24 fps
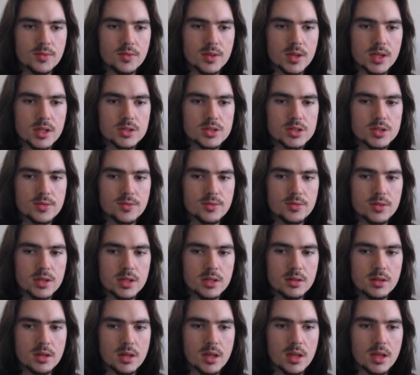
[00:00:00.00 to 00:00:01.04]
king g3,
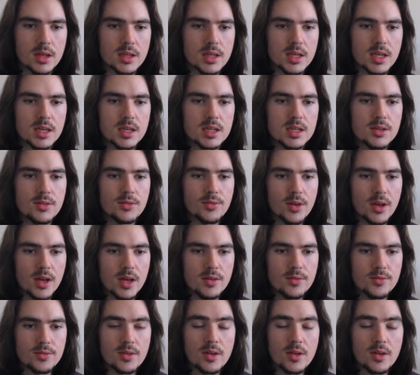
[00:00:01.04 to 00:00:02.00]
king e5.